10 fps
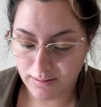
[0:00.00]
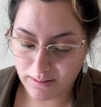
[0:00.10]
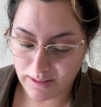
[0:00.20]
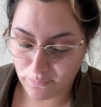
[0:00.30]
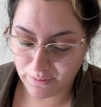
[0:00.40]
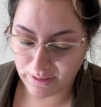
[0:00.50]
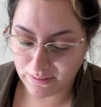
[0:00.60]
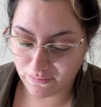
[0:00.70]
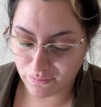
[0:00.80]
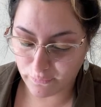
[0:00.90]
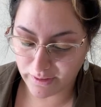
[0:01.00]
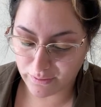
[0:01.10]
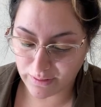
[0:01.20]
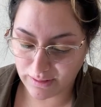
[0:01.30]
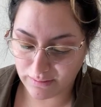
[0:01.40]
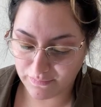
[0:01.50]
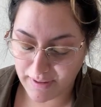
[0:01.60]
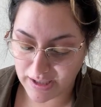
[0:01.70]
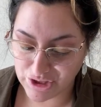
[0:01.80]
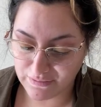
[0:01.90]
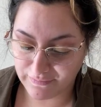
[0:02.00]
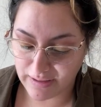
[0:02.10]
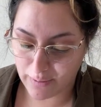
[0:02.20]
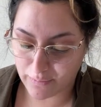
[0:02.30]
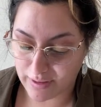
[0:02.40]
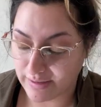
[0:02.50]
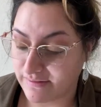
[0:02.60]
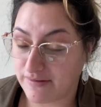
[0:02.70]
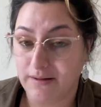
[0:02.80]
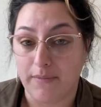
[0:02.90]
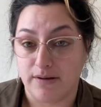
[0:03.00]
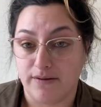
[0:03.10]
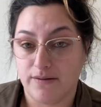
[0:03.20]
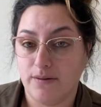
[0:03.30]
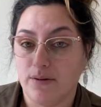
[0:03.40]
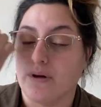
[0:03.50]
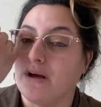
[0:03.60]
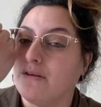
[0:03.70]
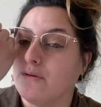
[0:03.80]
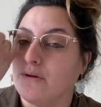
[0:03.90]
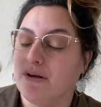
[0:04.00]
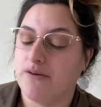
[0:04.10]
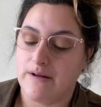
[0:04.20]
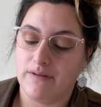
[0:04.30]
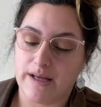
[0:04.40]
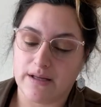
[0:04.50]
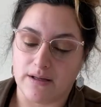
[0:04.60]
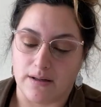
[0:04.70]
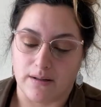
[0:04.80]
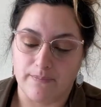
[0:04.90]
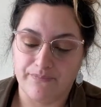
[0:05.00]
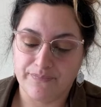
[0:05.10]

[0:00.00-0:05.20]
That one is Dewy Greens, Passion Flower, and Sea Mist. Okay, so it does have like a,